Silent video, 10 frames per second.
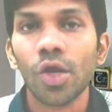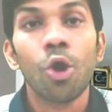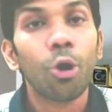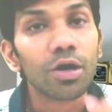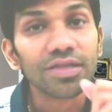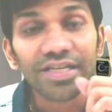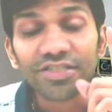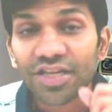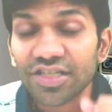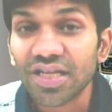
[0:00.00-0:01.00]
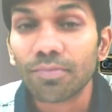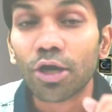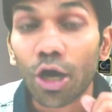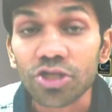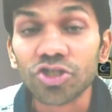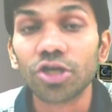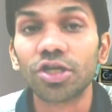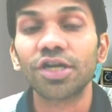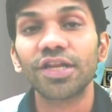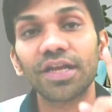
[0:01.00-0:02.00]
or there is reasonable
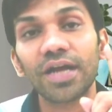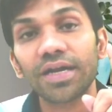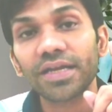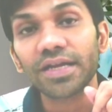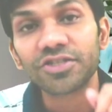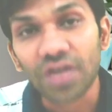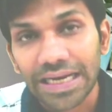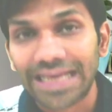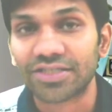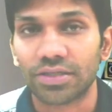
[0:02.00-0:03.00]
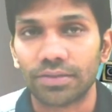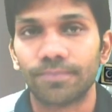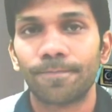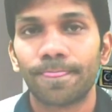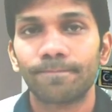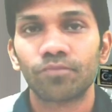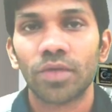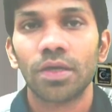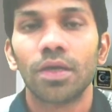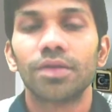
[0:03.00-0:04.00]
uncertainty regarding its collection,
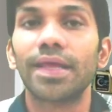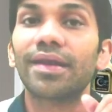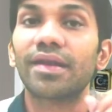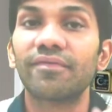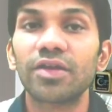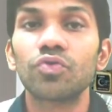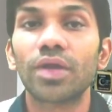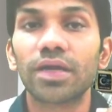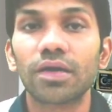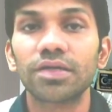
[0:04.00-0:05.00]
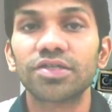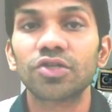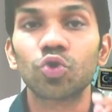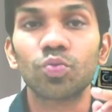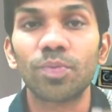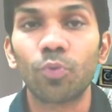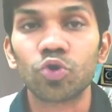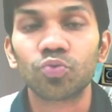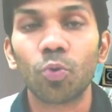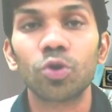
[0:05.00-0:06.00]
then revenue recognition should be
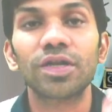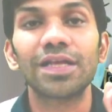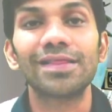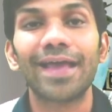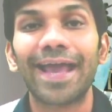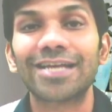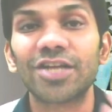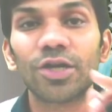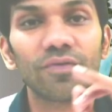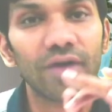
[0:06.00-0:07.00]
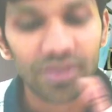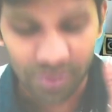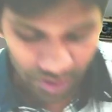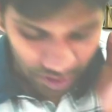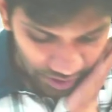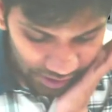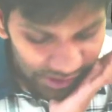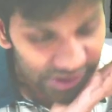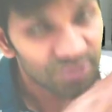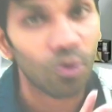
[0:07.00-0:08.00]
postponed till the extent of uncertainty. This
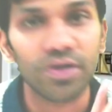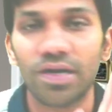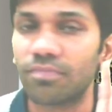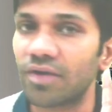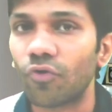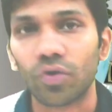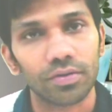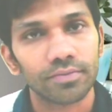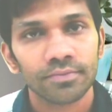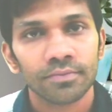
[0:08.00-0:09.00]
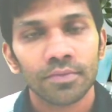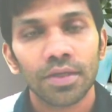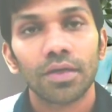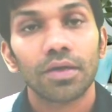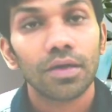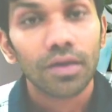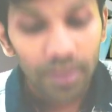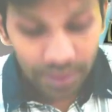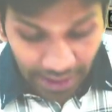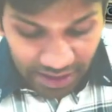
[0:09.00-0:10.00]
is point number 4.
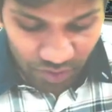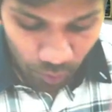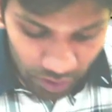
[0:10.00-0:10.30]
Next point,